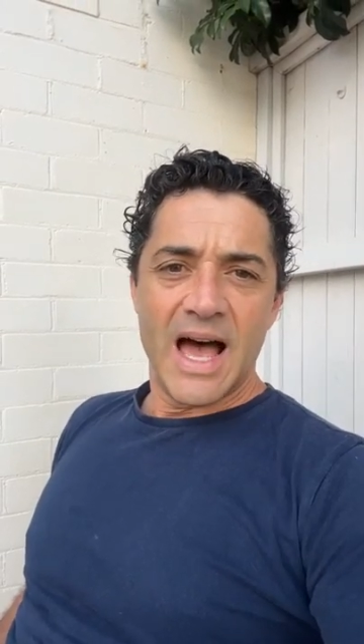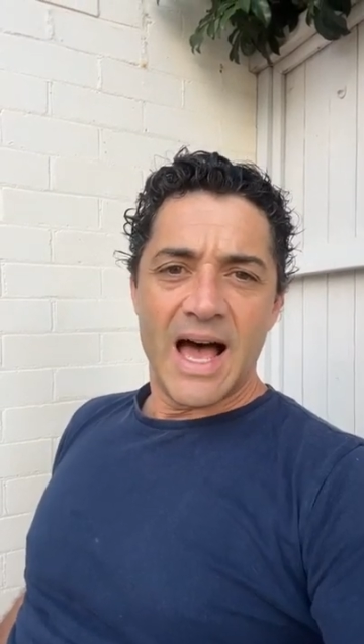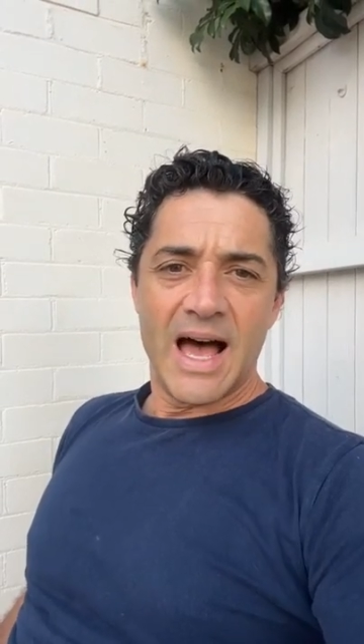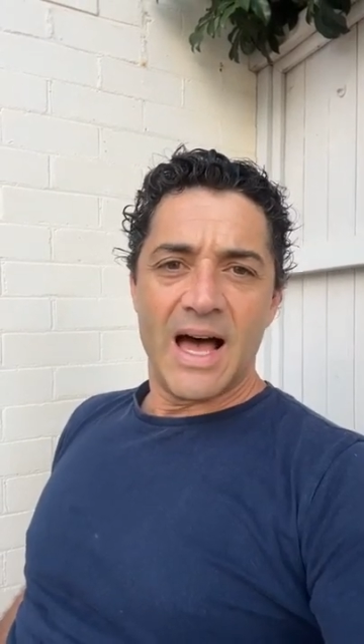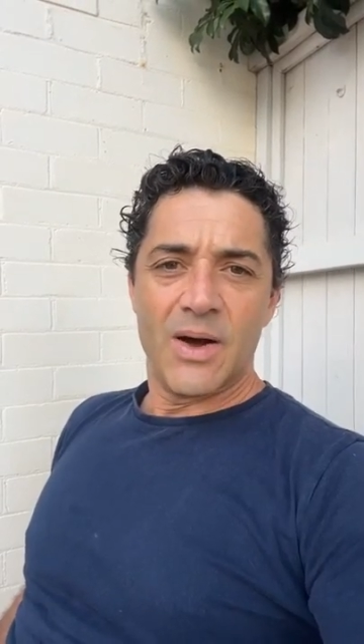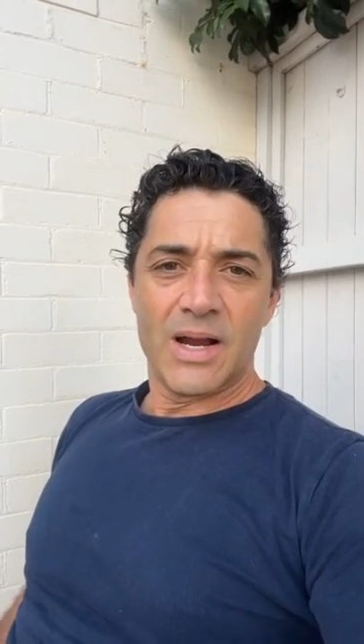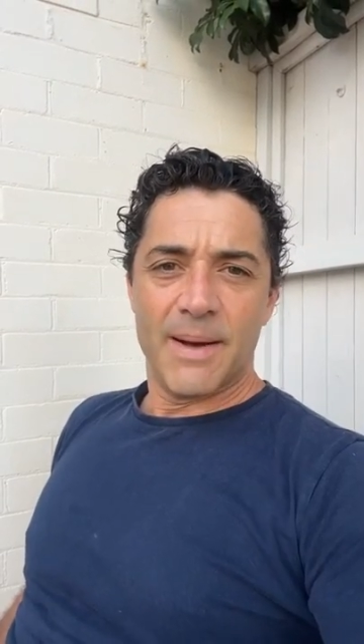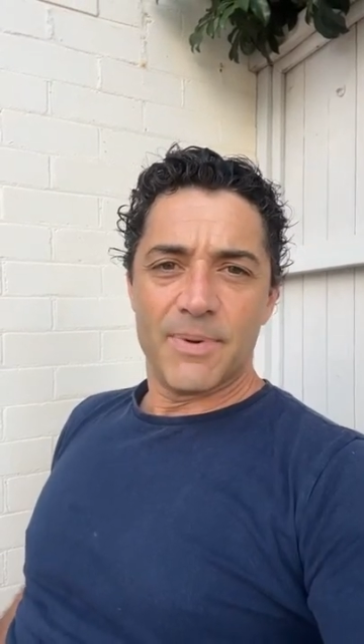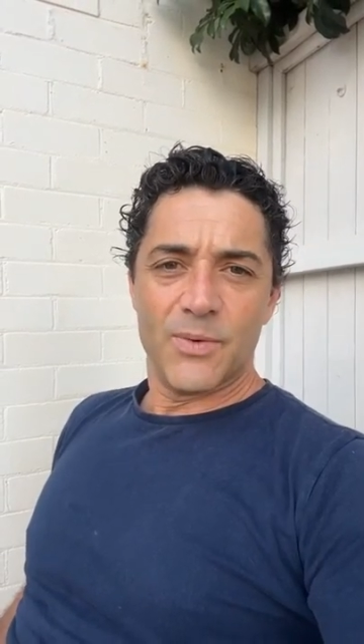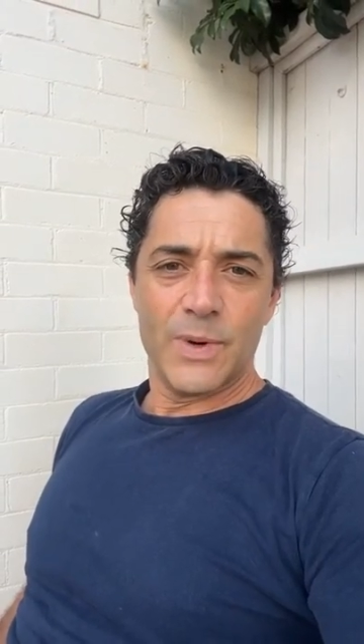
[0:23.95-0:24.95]
uh,
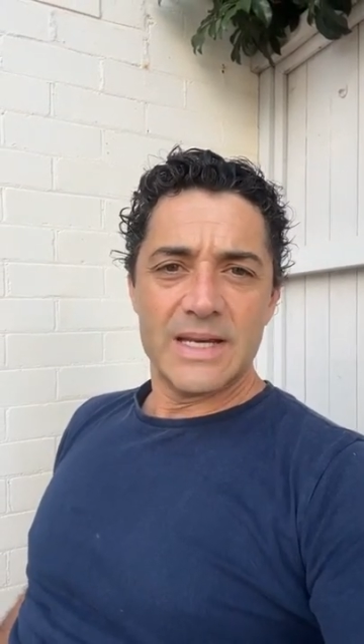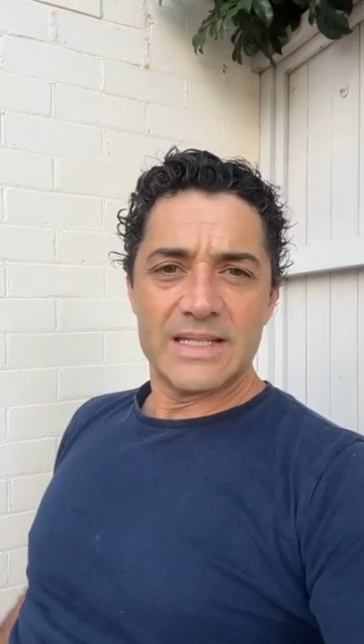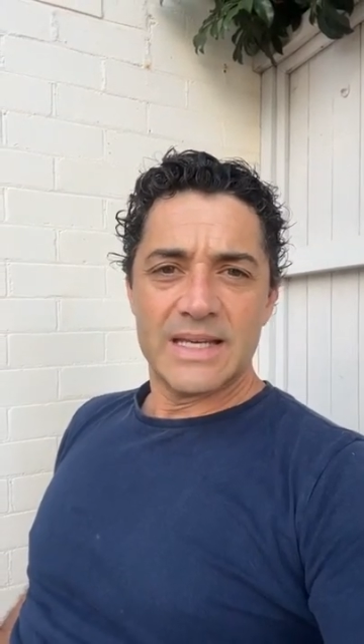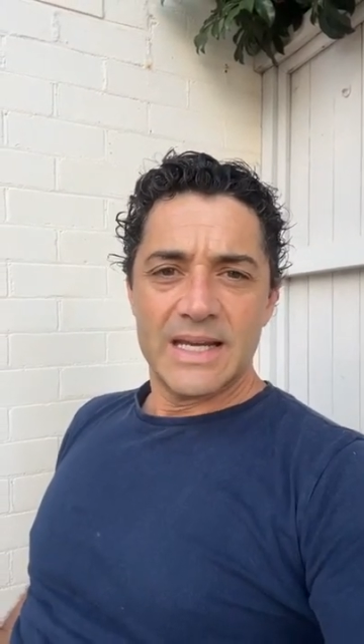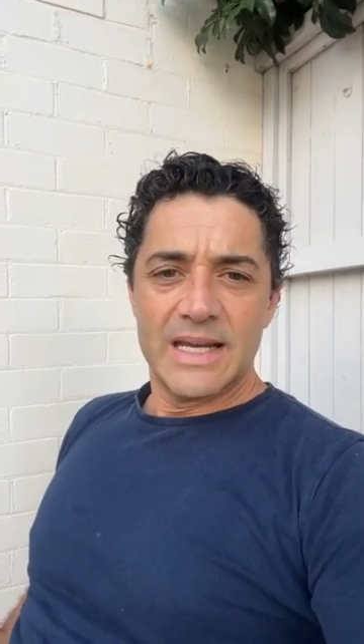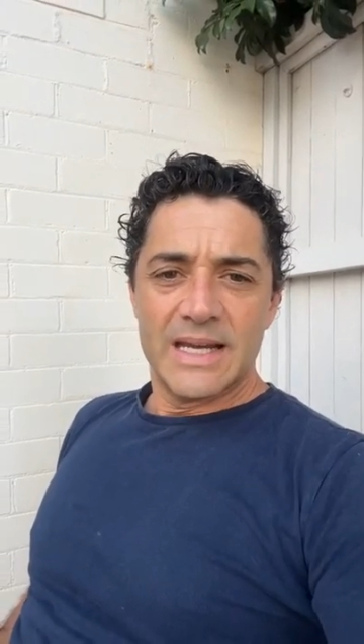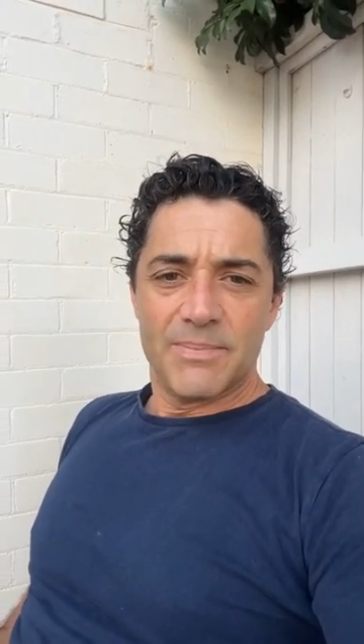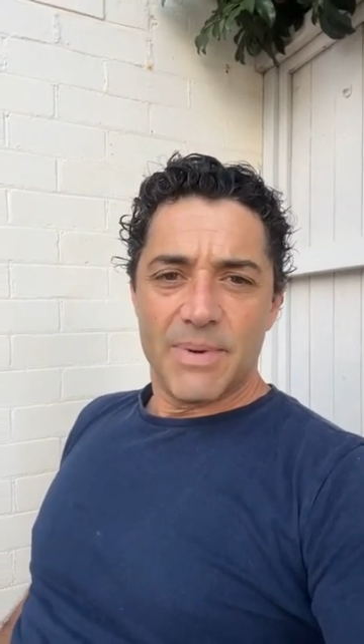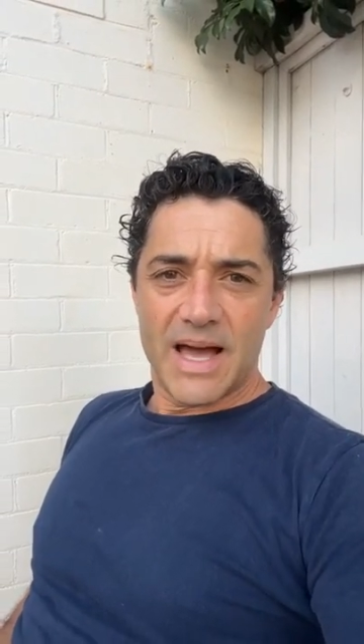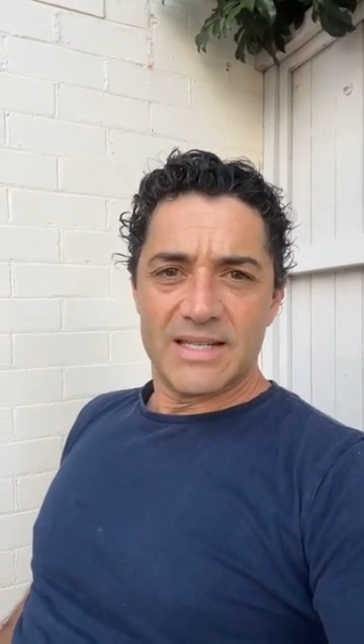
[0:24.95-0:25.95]
couple of weeks,
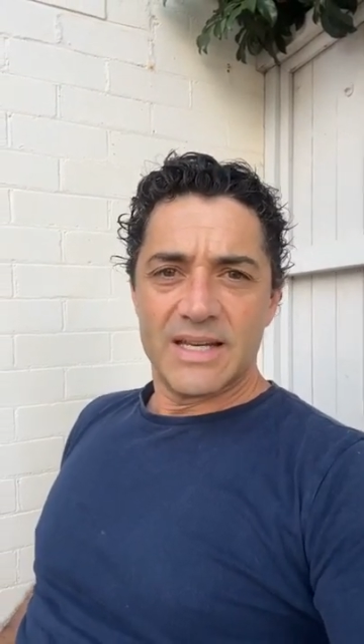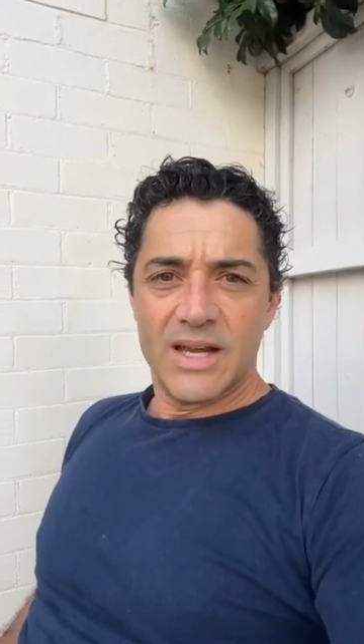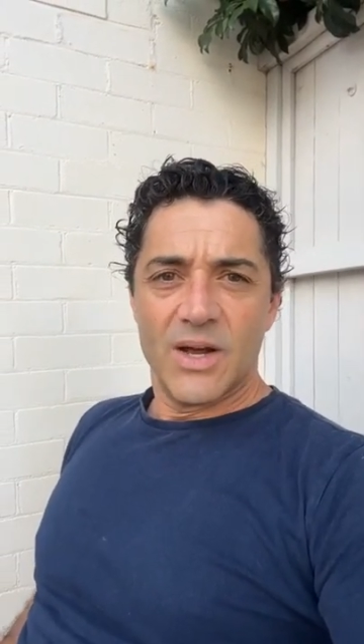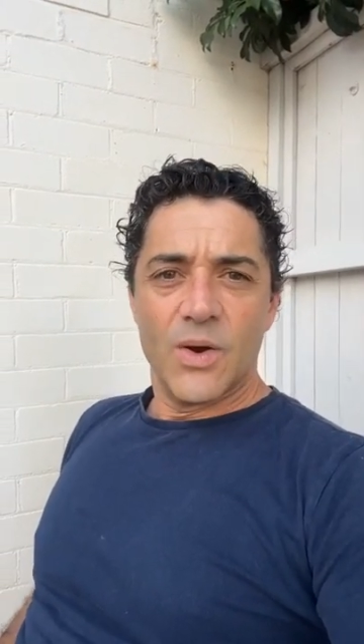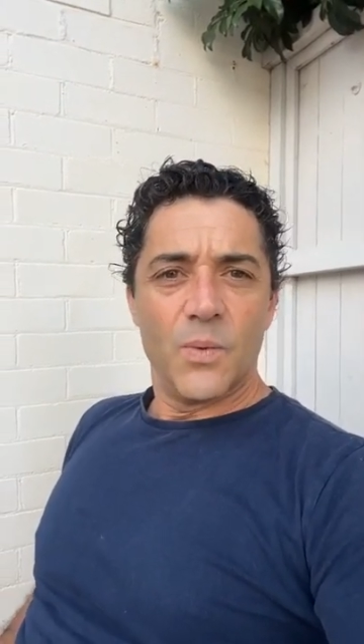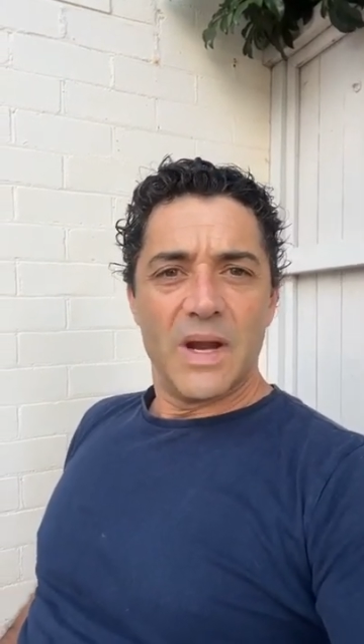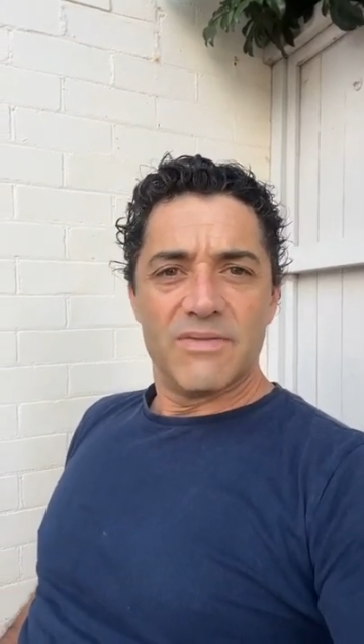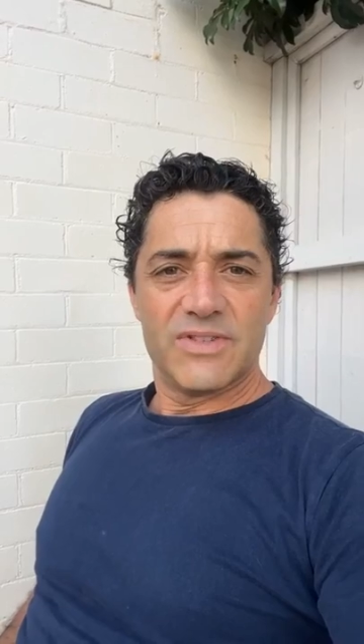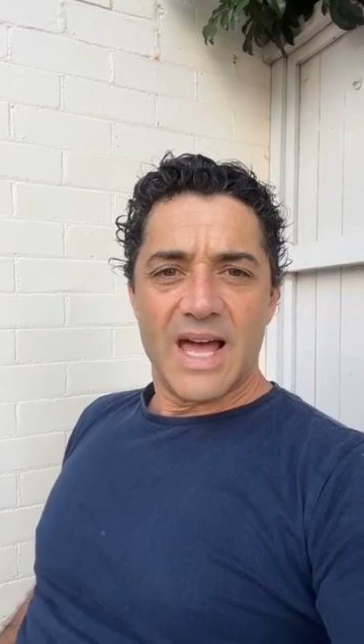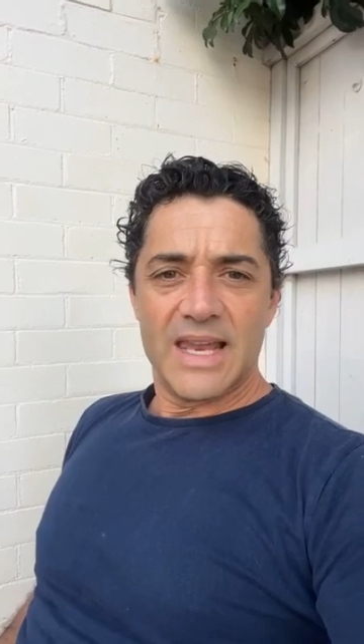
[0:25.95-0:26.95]
but
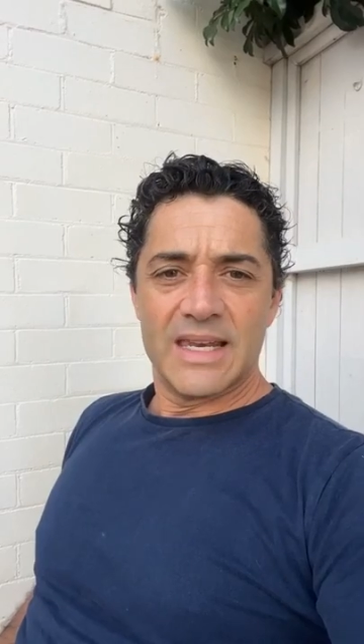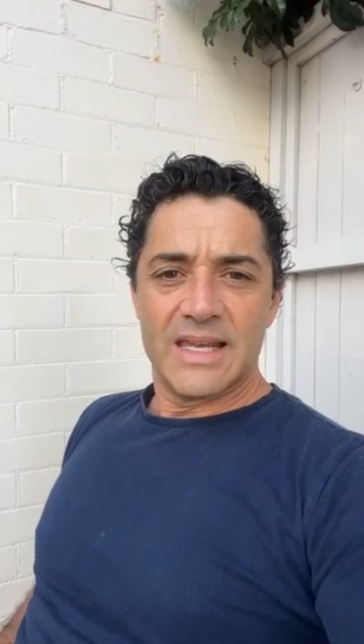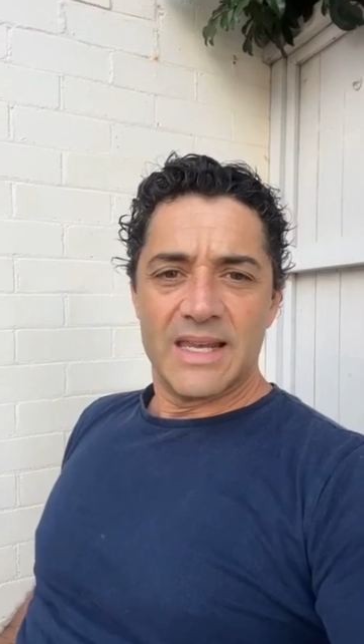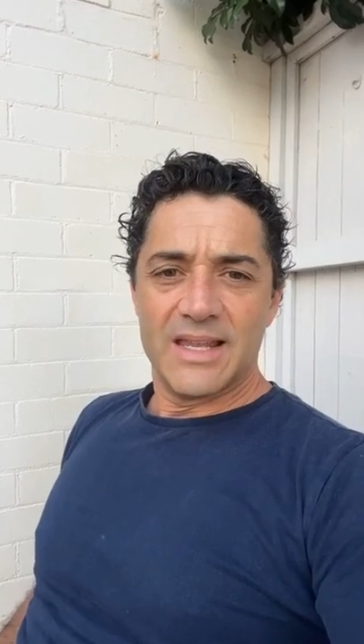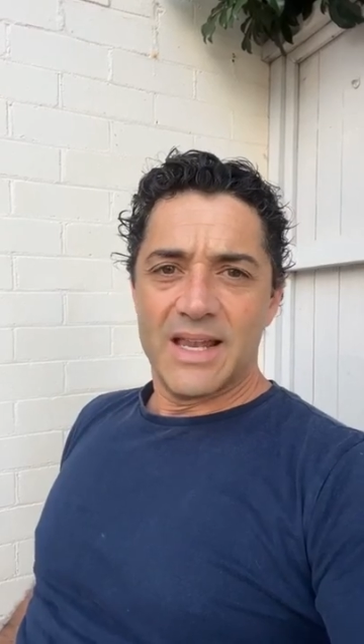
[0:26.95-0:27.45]
we've done